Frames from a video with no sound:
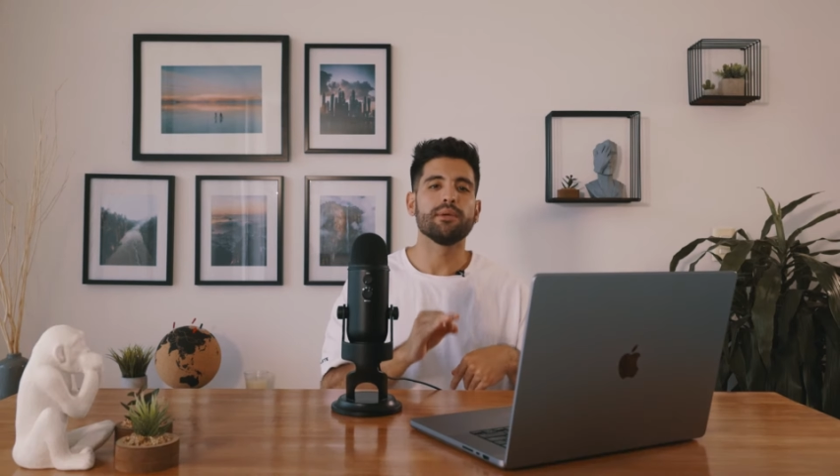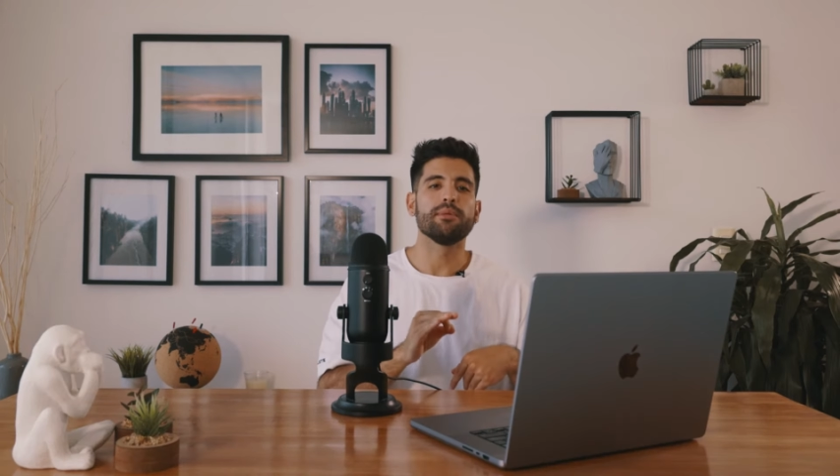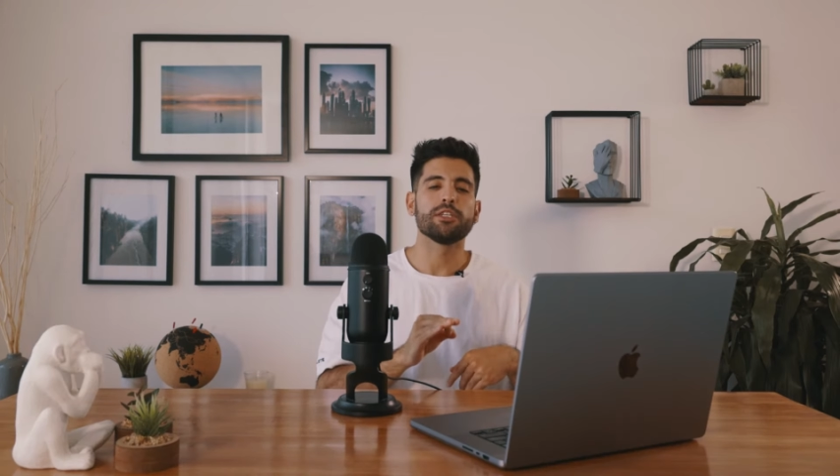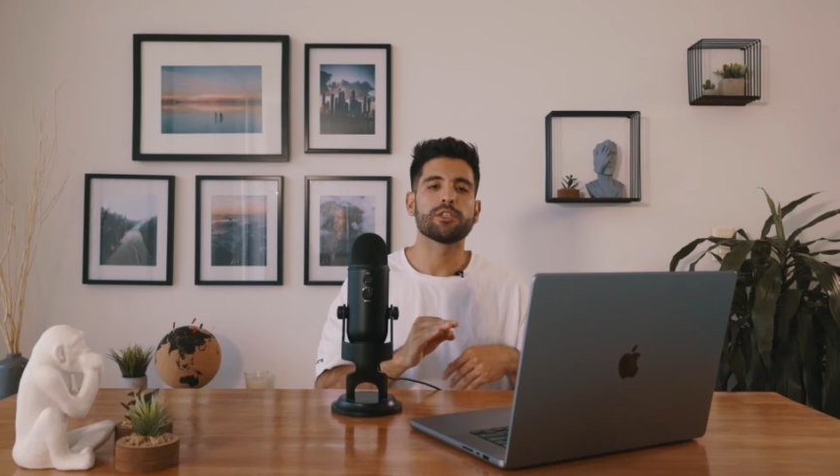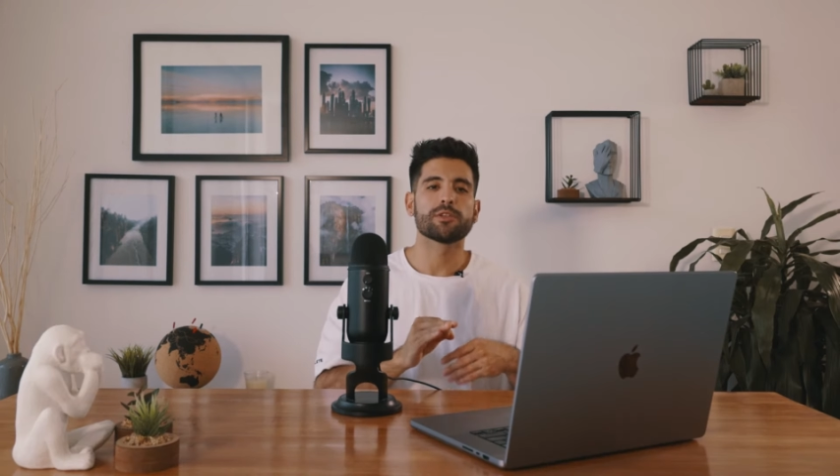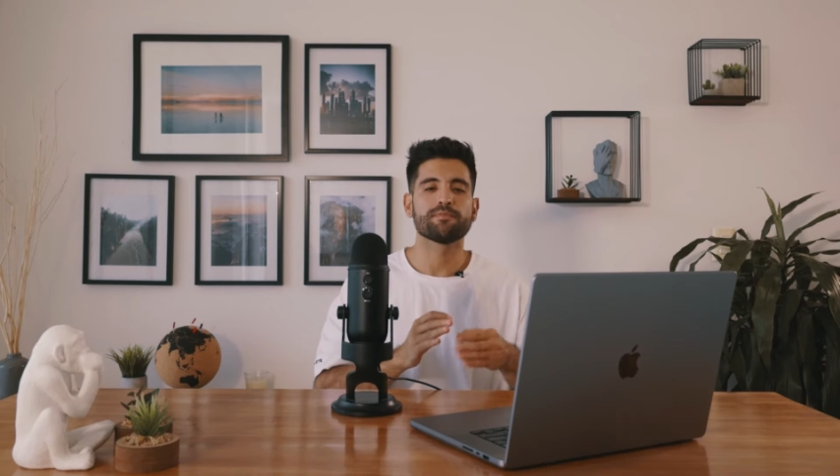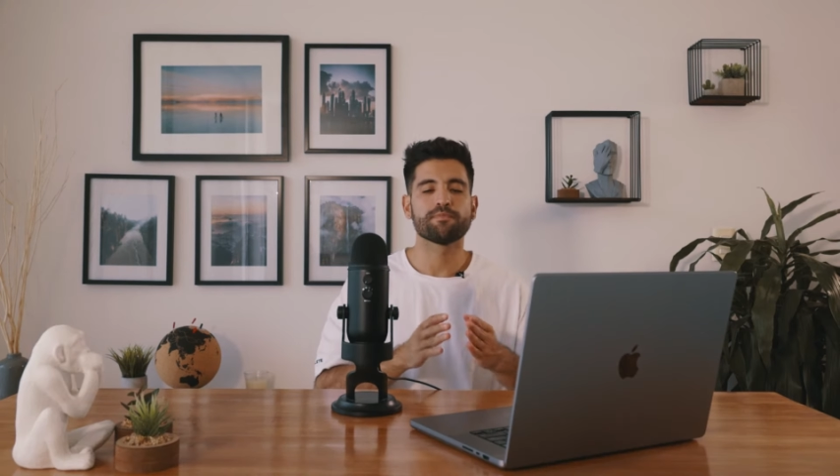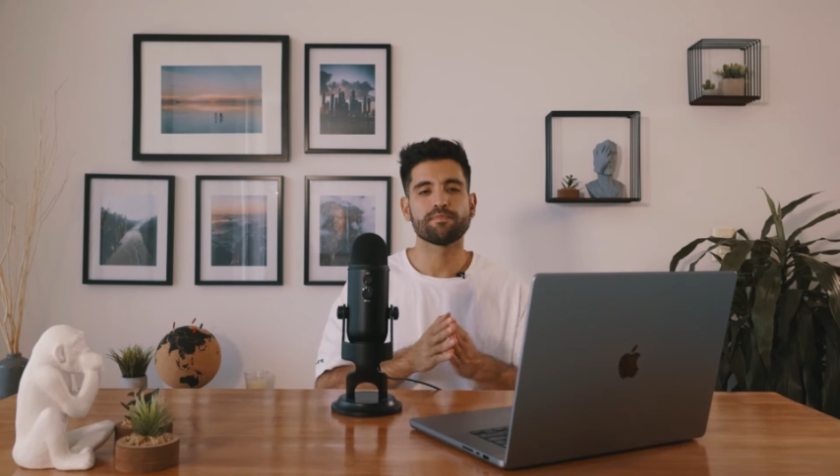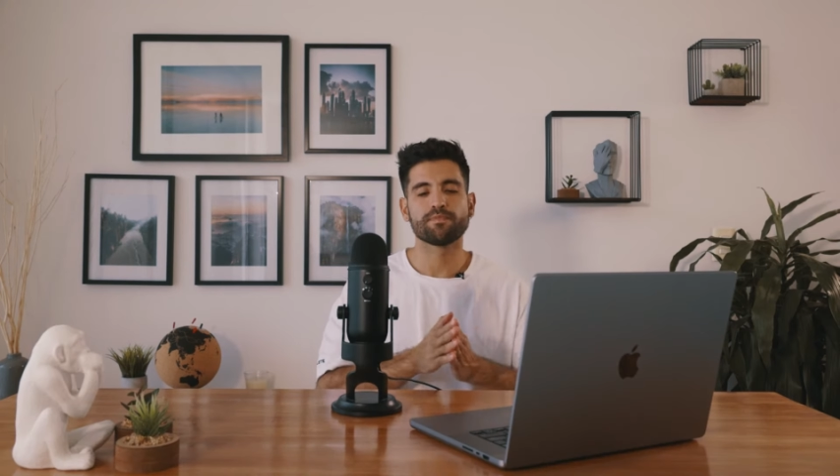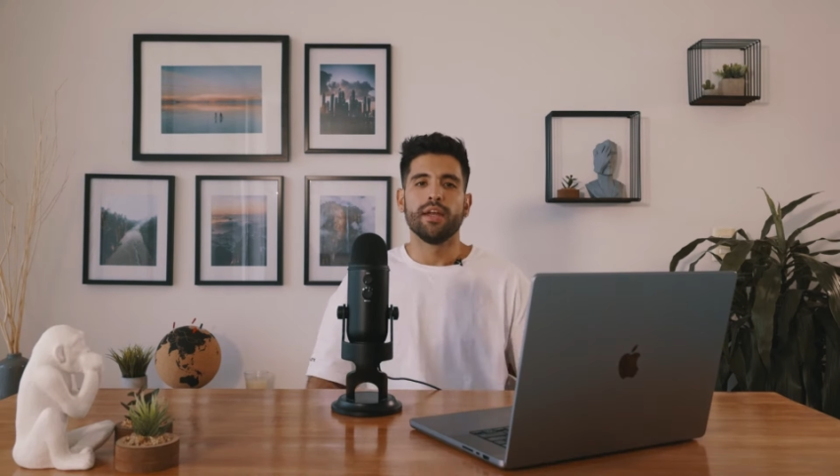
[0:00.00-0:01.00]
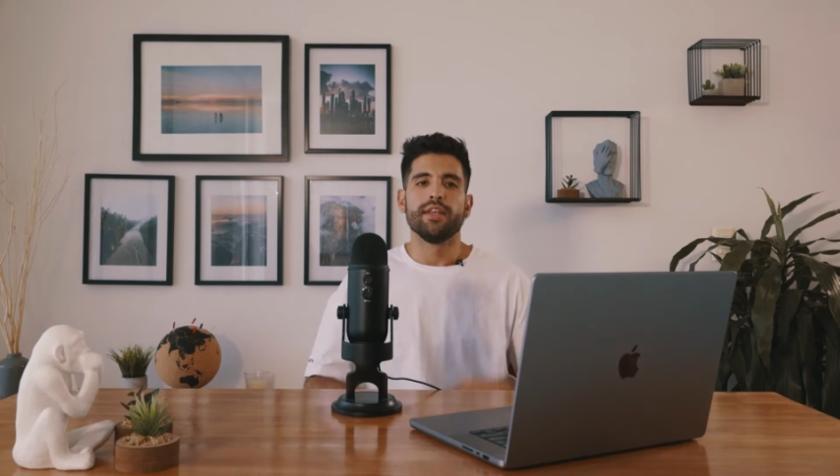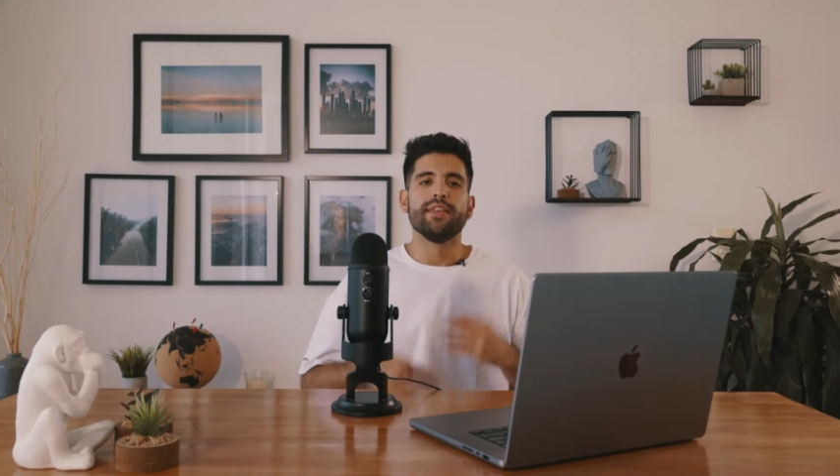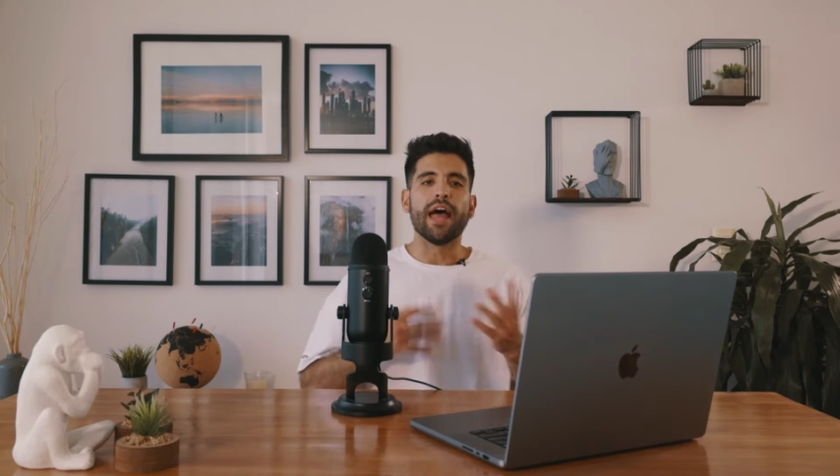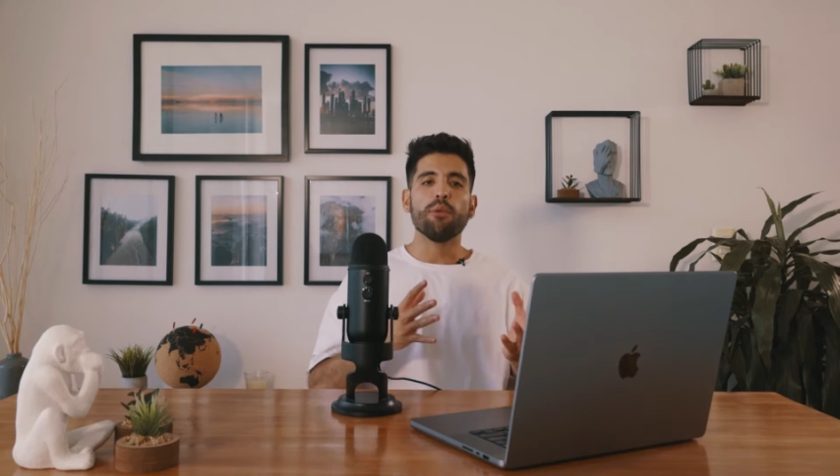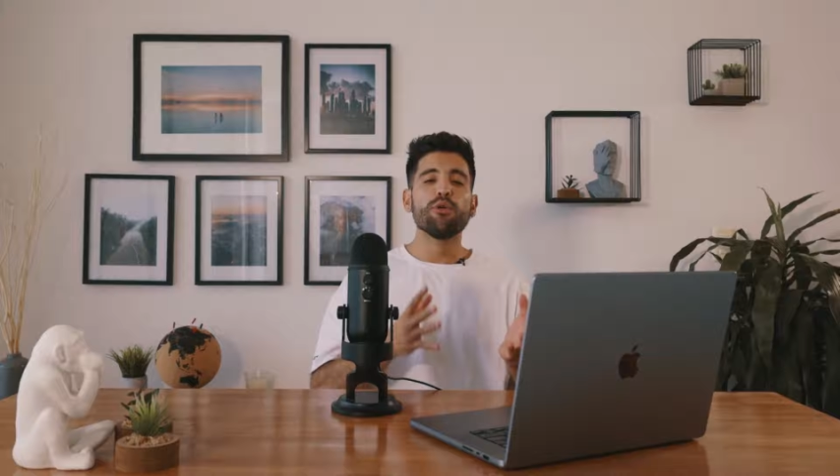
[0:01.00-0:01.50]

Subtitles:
image. Now